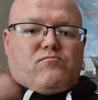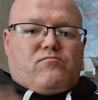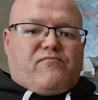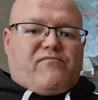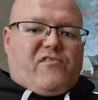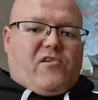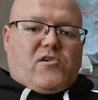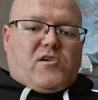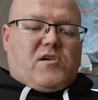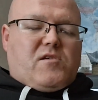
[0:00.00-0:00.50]

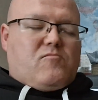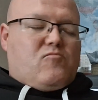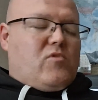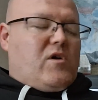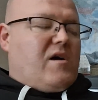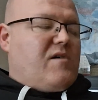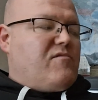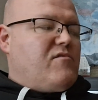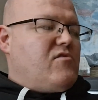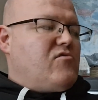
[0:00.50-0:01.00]
fucking
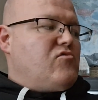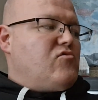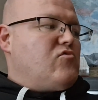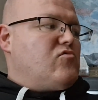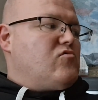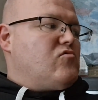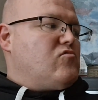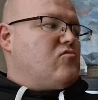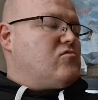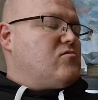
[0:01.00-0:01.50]
whatever,
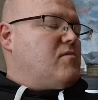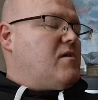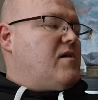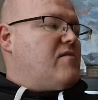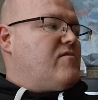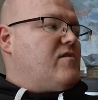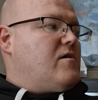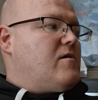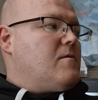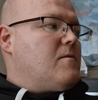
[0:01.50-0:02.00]
noodles,
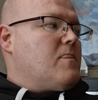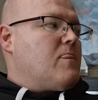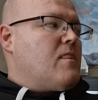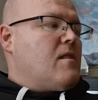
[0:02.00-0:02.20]
whatever.